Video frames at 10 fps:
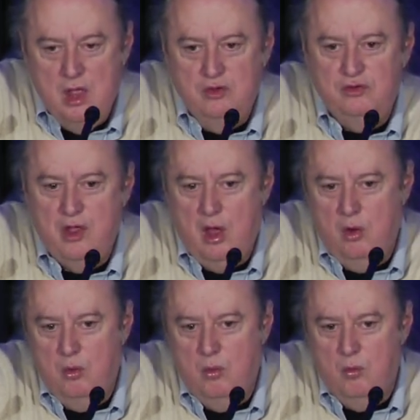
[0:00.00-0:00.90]

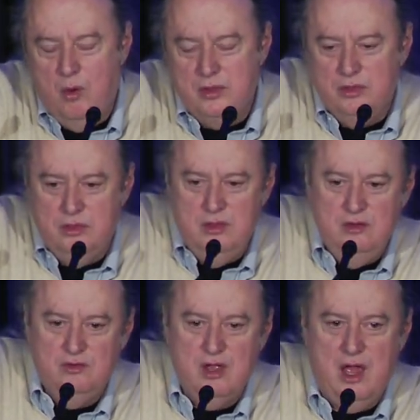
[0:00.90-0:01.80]
So what
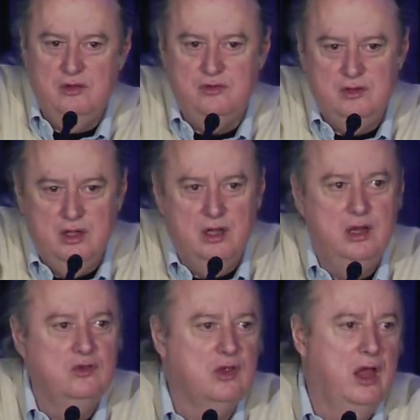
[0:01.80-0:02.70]
these guys did,
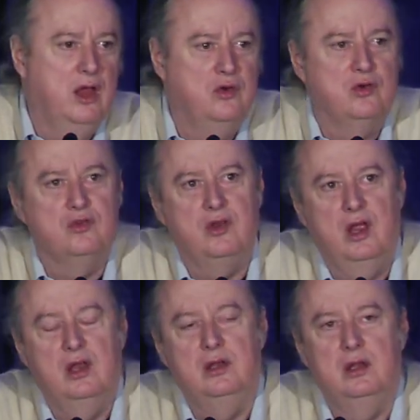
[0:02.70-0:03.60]
as I
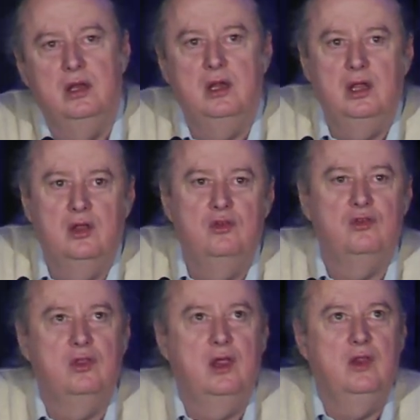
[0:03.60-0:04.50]
understand it,
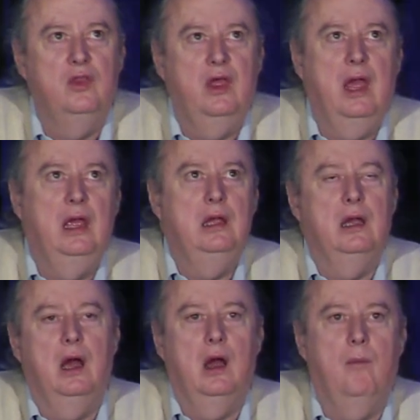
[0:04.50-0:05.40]
is that
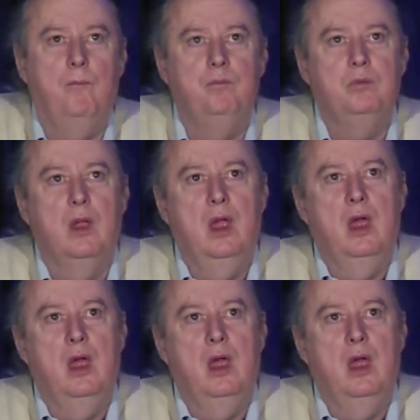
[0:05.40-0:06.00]
they um,